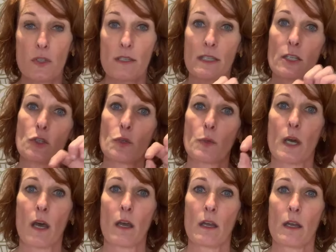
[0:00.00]
us
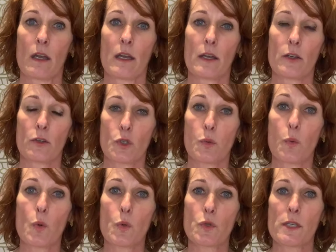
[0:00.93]

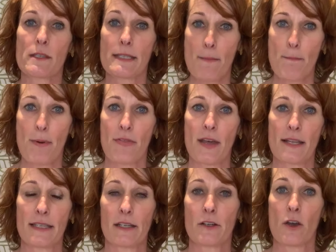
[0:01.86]
towards the
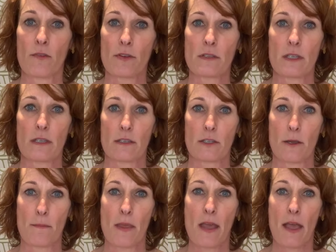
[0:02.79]
sympathetic nervous
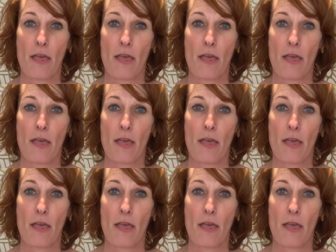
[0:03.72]
system,